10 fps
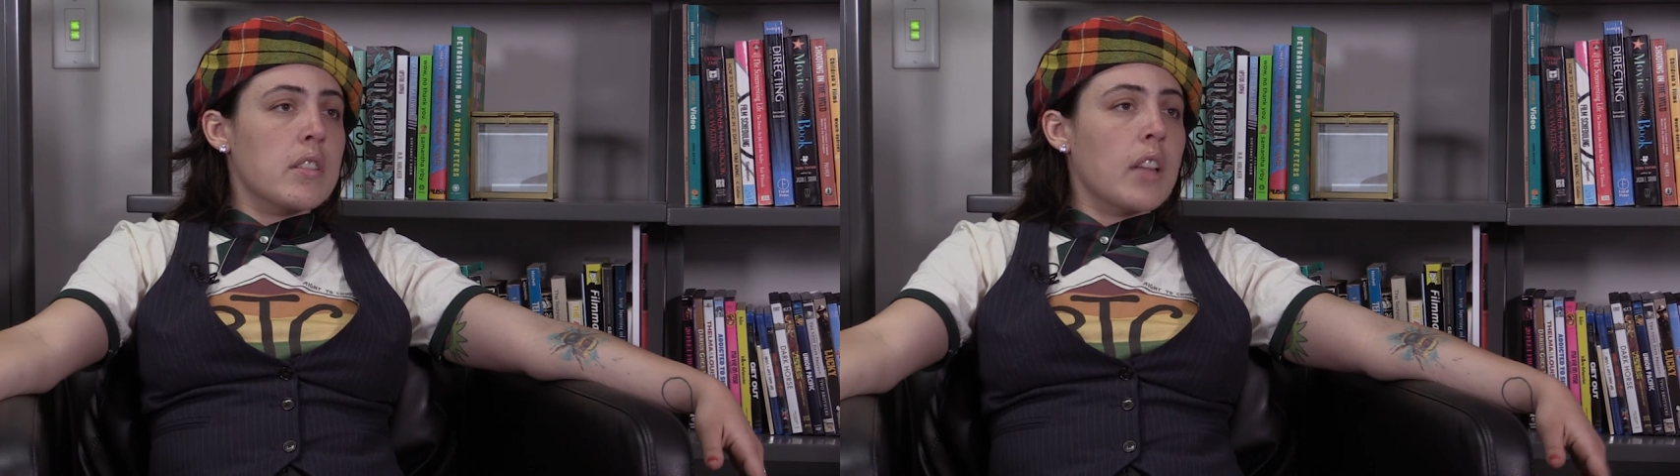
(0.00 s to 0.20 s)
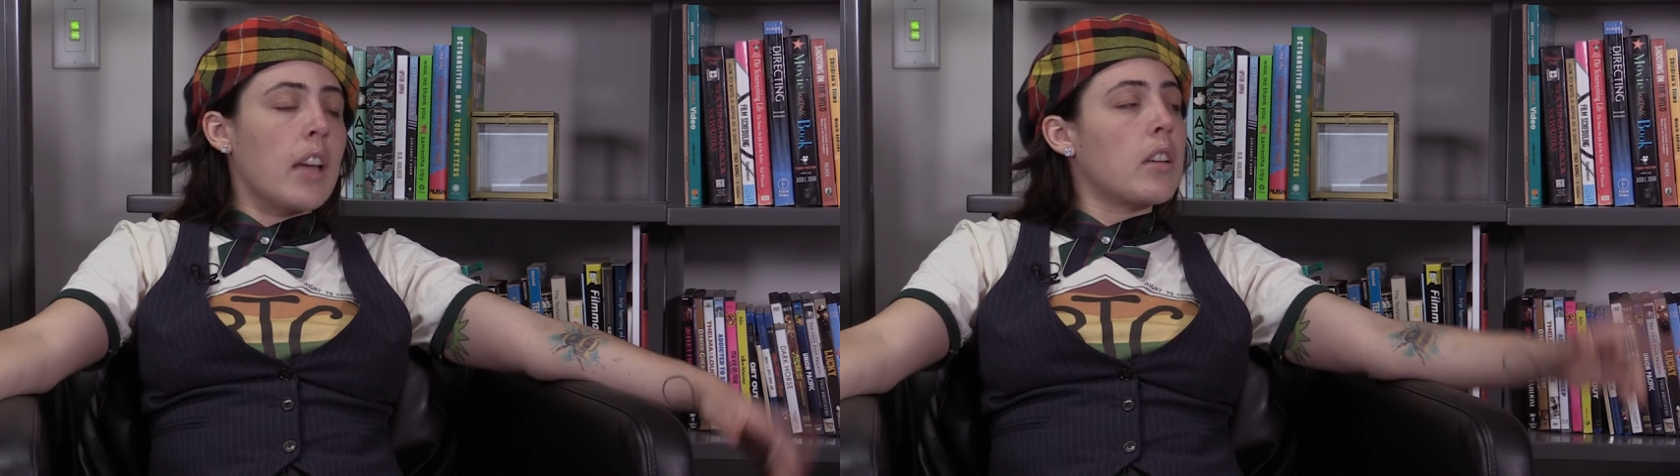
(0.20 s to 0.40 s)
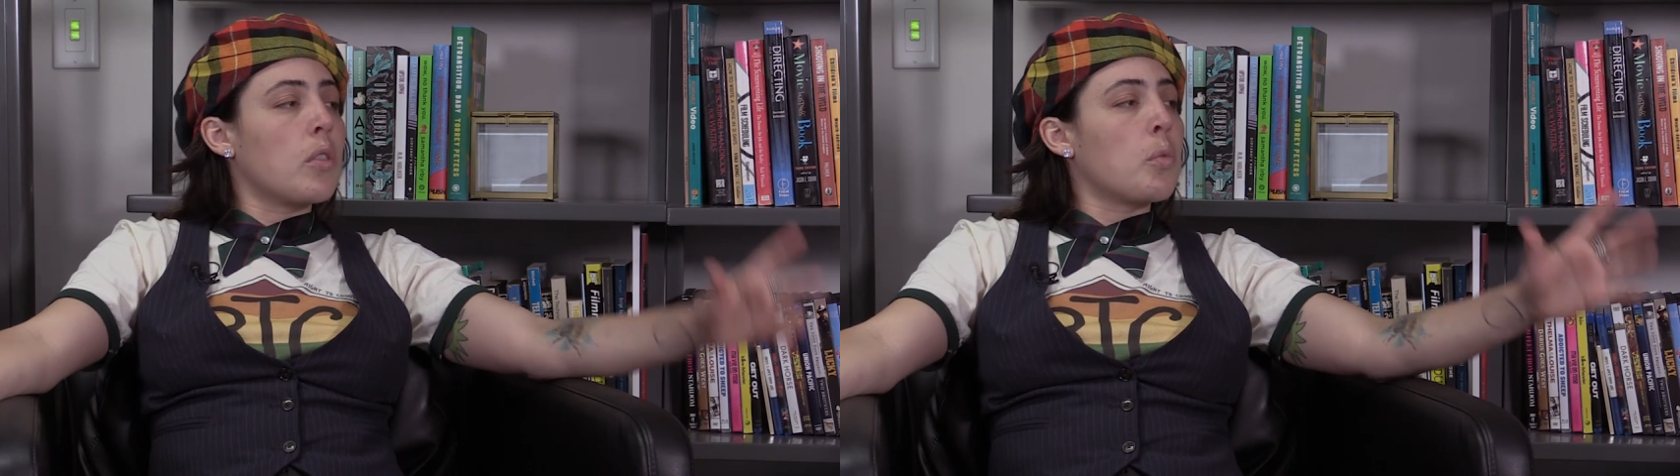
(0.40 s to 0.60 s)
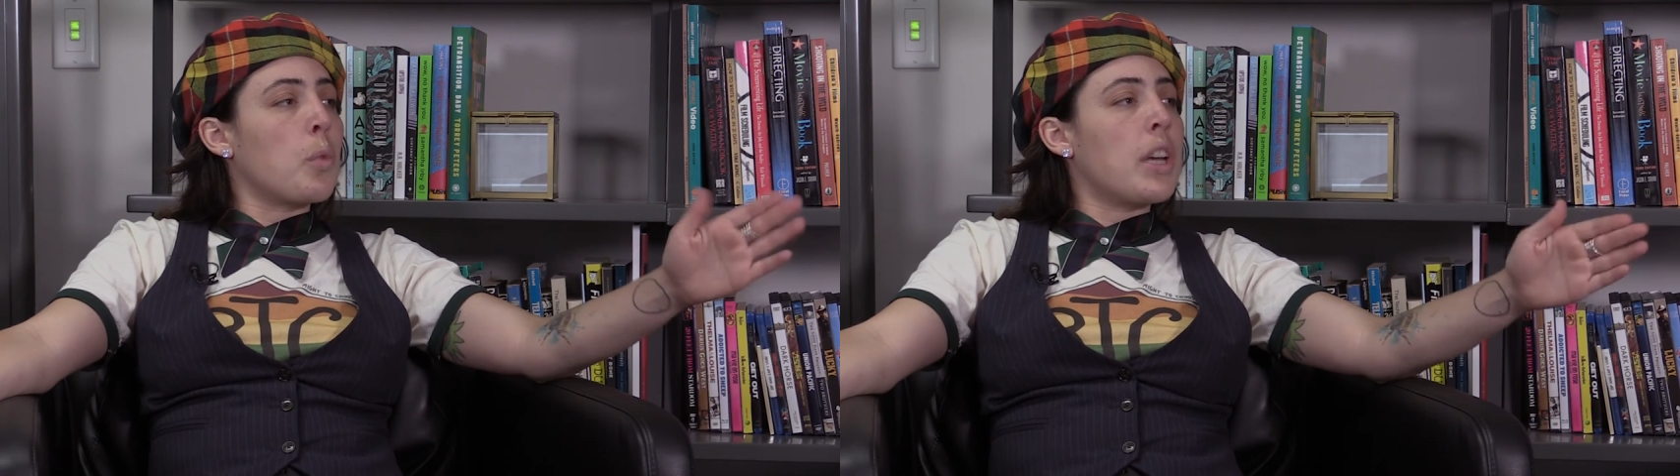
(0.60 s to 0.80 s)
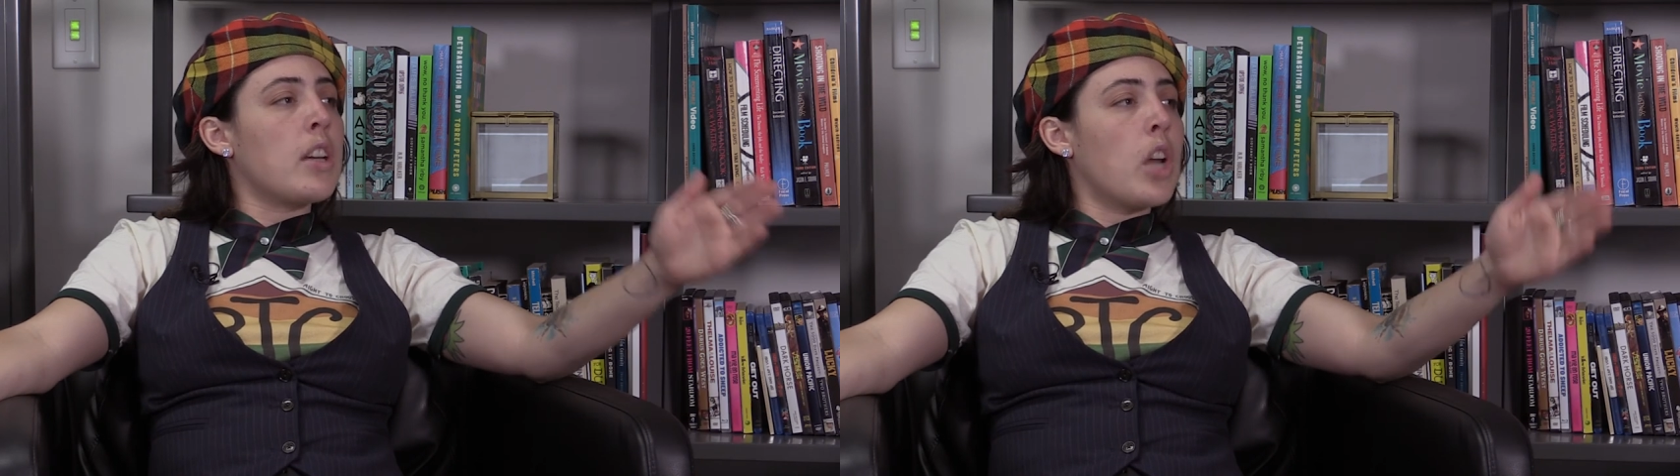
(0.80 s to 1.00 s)
Like,
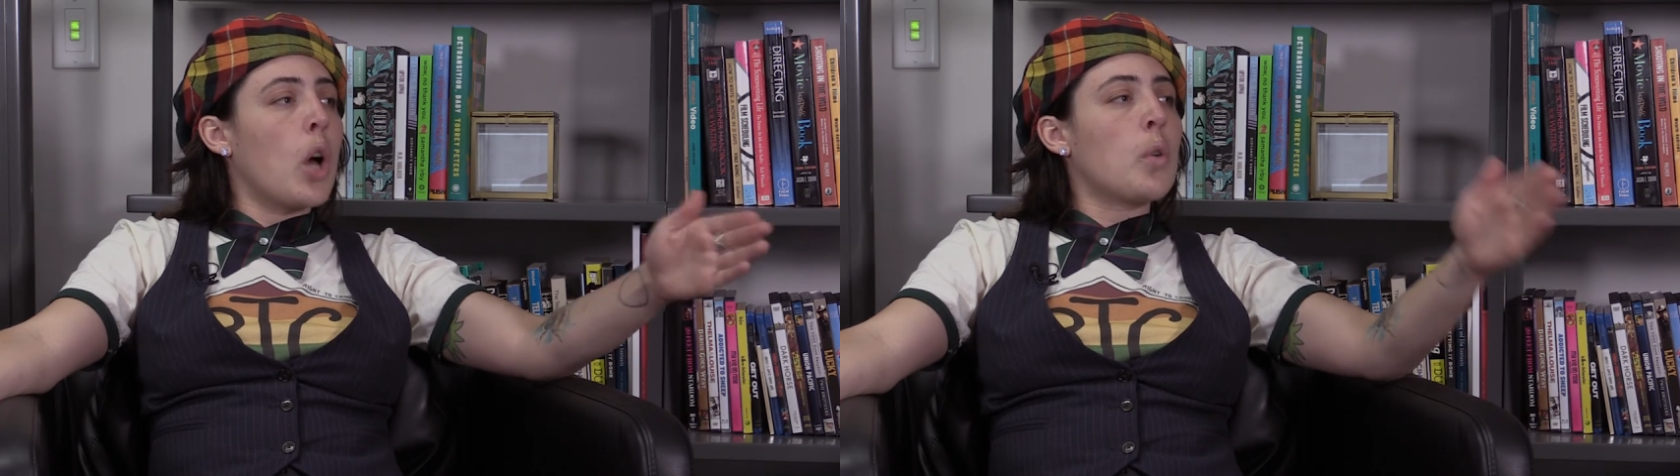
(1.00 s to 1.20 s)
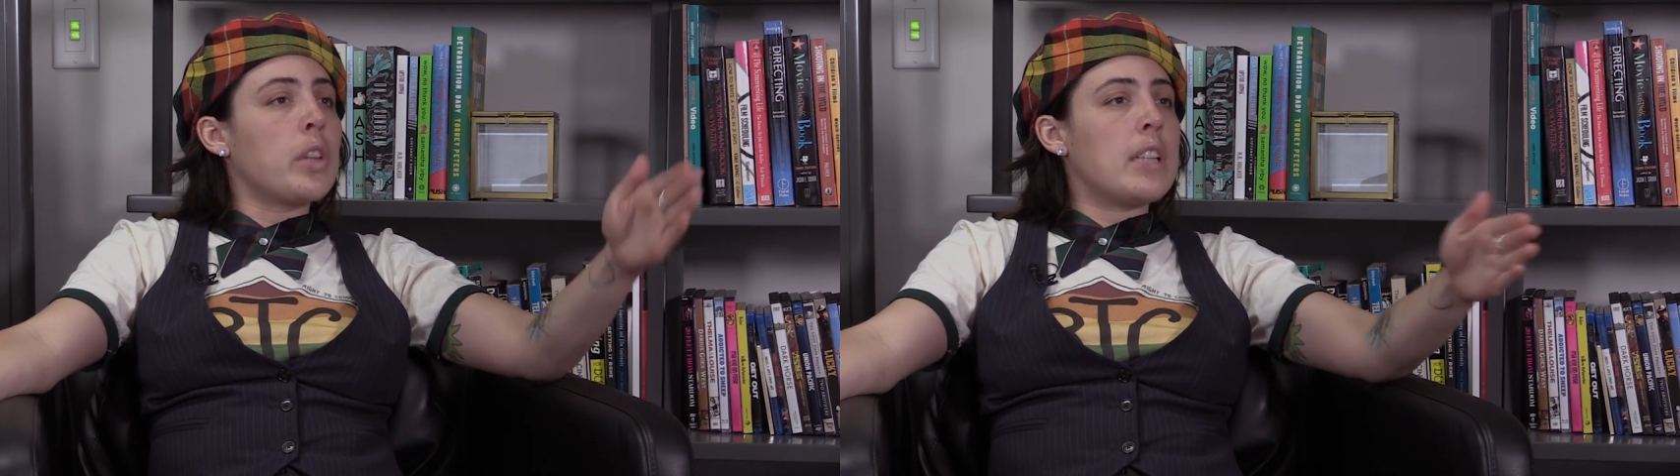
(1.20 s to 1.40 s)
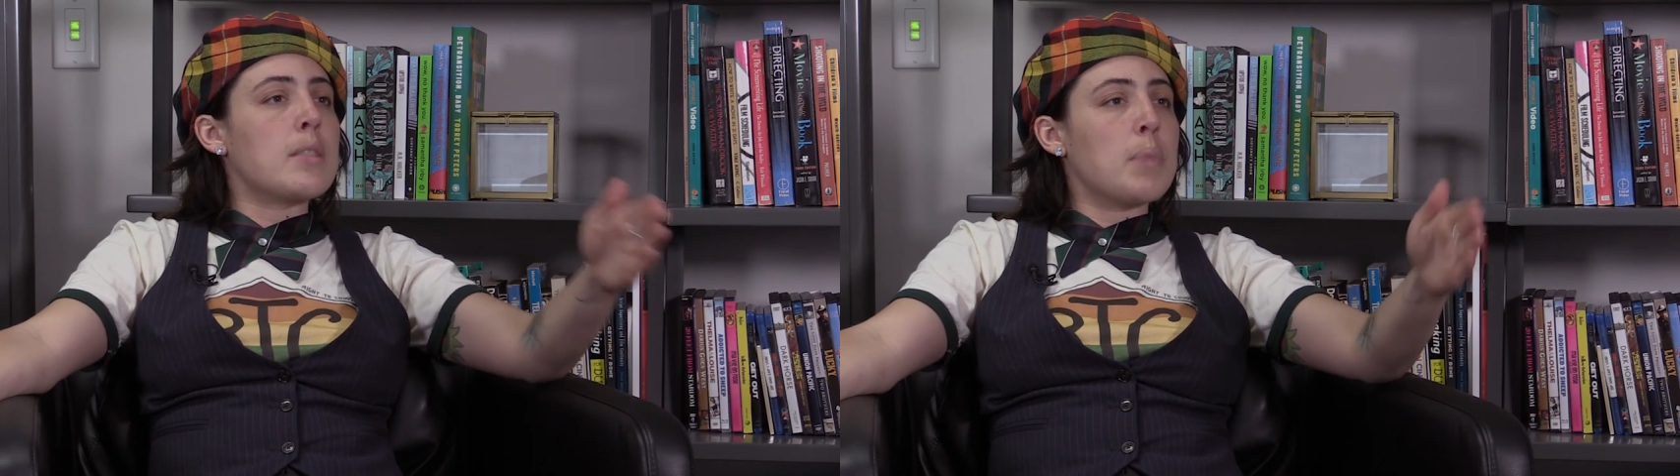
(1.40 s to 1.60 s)
we know these